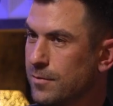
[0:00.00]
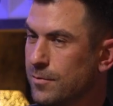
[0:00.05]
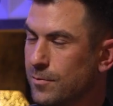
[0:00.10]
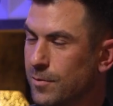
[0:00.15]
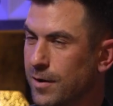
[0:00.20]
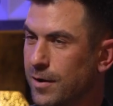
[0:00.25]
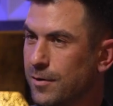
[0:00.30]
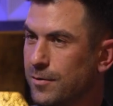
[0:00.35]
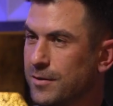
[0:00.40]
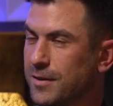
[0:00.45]

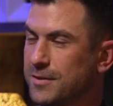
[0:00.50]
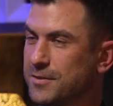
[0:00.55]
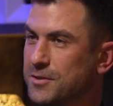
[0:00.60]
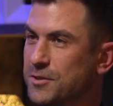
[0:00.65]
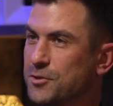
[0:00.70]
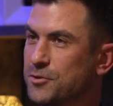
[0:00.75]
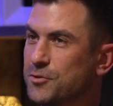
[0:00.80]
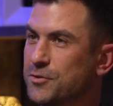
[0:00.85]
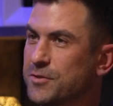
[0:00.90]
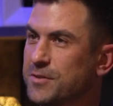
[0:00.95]
Wow, that's
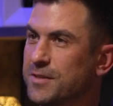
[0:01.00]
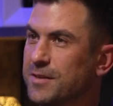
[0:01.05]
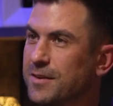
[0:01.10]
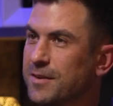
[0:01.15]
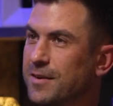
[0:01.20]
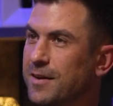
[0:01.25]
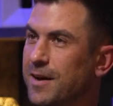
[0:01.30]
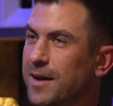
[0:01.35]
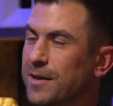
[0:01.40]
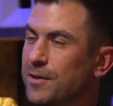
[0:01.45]

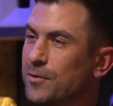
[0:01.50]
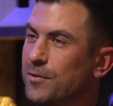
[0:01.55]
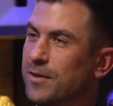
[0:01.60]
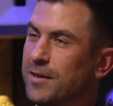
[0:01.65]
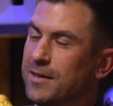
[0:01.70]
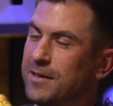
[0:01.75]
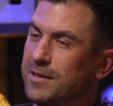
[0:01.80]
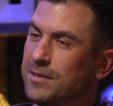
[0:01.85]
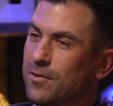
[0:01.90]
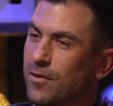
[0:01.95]
interesting. I know
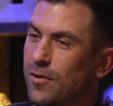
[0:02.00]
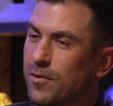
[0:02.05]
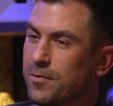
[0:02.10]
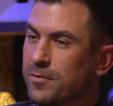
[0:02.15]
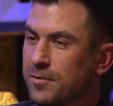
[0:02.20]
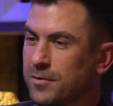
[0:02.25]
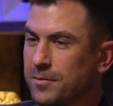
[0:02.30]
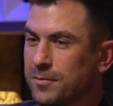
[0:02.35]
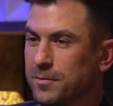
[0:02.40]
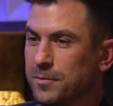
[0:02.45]
like in
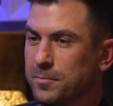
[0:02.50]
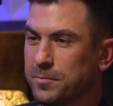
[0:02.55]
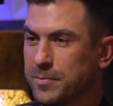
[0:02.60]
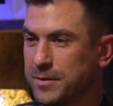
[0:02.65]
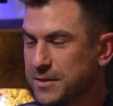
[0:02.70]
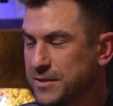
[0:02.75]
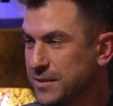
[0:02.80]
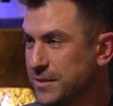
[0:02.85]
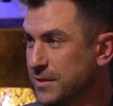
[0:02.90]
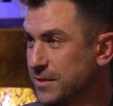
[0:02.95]
our
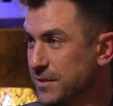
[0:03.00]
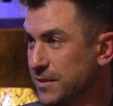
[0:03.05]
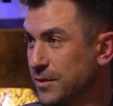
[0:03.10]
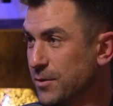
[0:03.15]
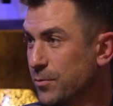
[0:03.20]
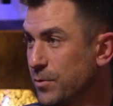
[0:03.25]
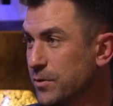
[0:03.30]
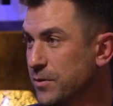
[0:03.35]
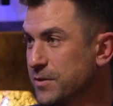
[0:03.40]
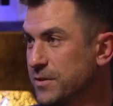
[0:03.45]
business, in the
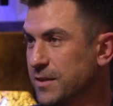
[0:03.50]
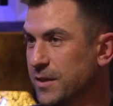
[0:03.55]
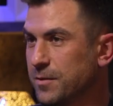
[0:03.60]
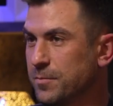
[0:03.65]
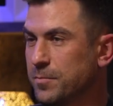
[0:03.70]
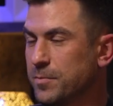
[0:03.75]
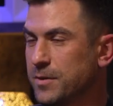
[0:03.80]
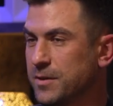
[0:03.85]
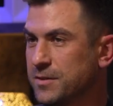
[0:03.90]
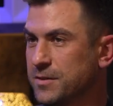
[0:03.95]
real
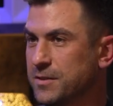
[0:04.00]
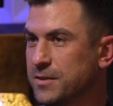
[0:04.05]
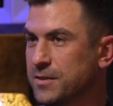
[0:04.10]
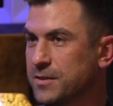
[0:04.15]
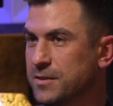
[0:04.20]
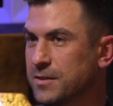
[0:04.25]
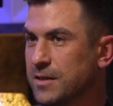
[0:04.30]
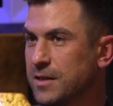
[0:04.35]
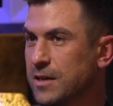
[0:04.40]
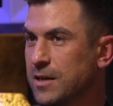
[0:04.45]
estate
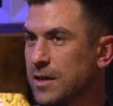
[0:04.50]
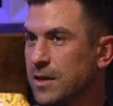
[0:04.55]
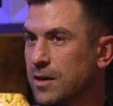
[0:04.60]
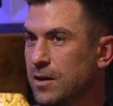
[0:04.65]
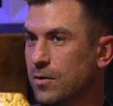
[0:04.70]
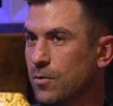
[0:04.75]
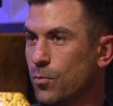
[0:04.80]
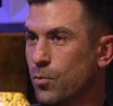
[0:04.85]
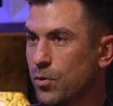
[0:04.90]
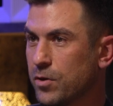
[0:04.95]
business,
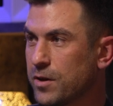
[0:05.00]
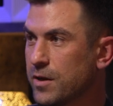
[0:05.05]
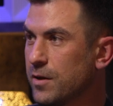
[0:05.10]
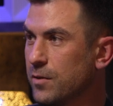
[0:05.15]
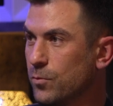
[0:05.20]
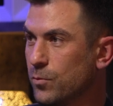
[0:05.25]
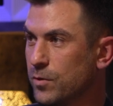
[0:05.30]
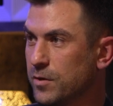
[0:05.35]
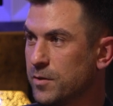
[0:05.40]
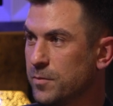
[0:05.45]

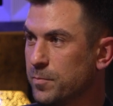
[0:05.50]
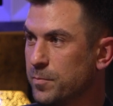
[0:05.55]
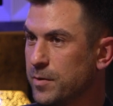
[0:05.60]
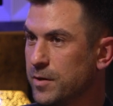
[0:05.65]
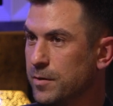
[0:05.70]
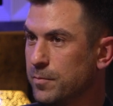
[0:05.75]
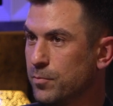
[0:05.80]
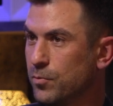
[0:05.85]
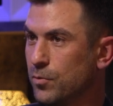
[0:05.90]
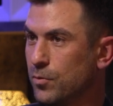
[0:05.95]
working with
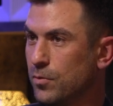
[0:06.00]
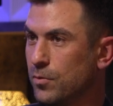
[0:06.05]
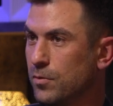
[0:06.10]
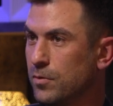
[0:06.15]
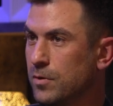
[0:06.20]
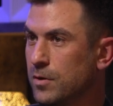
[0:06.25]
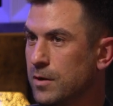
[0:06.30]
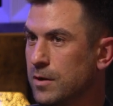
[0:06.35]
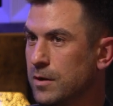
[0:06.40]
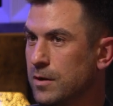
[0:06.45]
people,
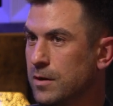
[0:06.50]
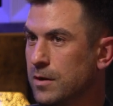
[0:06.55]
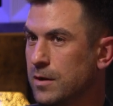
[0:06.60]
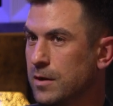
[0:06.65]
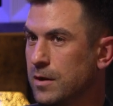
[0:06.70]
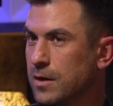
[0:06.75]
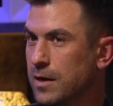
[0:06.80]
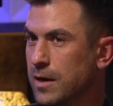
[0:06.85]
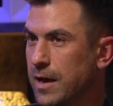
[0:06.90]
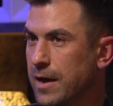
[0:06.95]

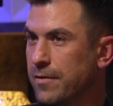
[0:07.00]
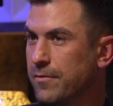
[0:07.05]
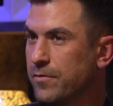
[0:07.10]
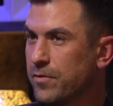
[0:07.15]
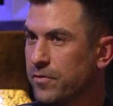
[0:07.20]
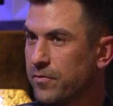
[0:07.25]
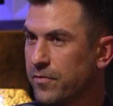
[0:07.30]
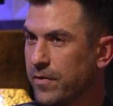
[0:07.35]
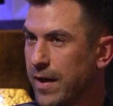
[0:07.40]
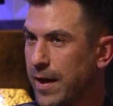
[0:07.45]

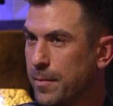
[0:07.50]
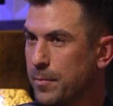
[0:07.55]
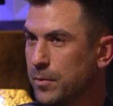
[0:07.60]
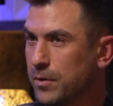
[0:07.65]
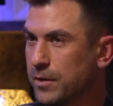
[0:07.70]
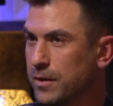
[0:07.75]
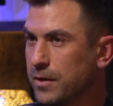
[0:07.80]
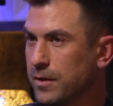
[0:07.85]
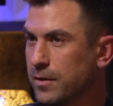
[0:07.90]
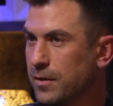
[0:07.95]
every
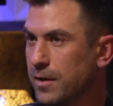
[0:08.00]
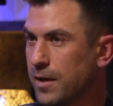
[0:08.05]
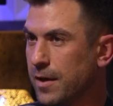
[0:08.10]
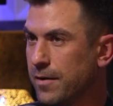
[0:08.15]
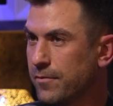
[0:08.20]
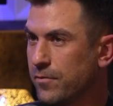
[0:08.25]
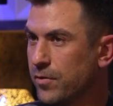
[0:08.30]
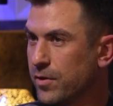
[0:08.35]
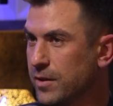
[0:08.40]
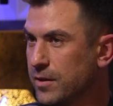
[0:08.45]
family,
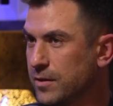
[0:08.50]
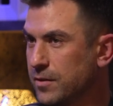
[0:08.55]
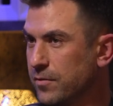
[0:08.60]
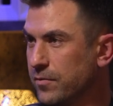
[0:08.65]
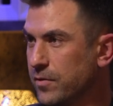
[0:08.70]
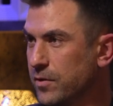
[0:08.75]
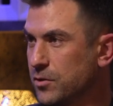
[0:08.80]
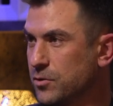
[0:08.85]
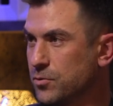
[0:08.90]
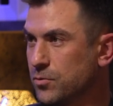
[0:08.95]
every
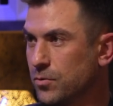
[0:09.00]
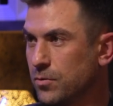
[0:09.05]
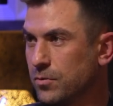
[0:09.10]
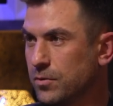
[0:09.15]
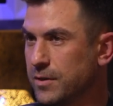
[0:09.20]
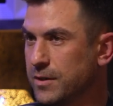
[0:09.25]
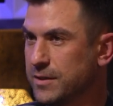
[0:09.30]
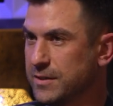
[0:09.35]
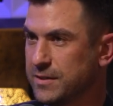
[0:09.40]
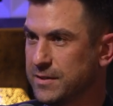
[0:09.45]
individual
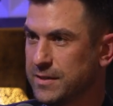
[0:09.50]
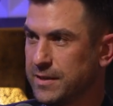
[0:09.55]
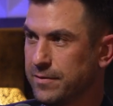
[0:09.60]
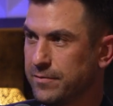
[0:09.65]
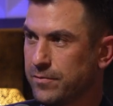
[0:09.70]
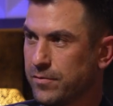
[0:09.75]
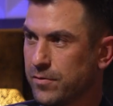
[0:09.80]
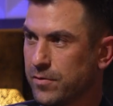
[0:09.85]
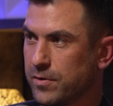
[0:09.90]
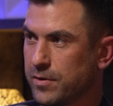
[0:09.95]
is
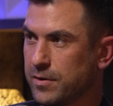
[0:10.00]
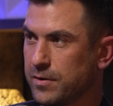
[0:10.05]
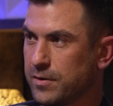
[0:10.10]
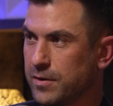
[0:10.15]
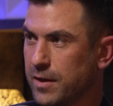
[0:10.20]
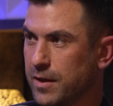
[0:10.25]
different.